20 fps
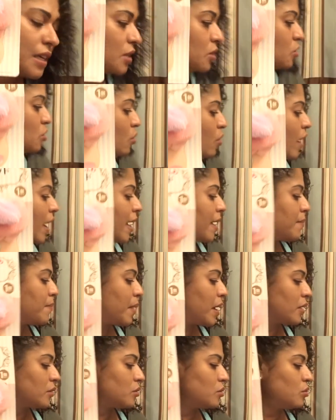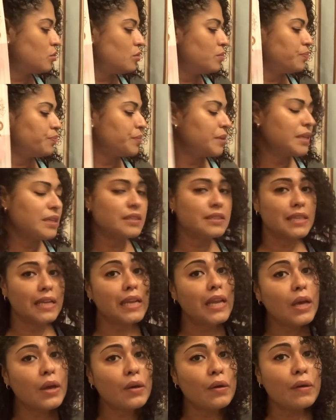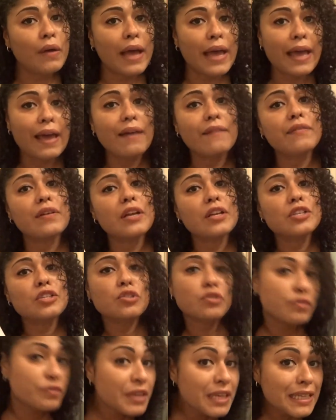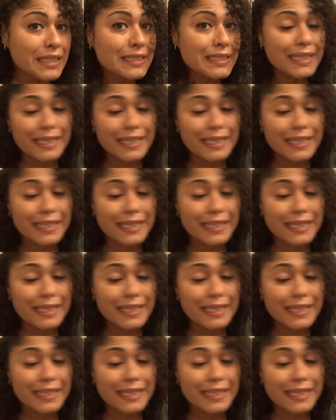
So I bought two because hello, I have 2 feet.